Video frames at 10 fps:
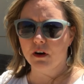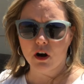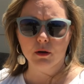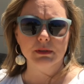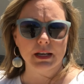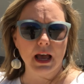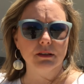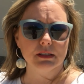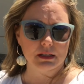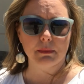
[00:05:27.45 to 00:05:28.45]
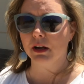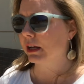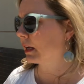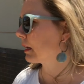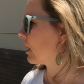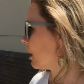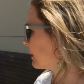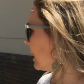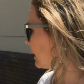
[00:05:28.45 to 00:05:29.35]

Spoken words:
farms and houses in Marietta.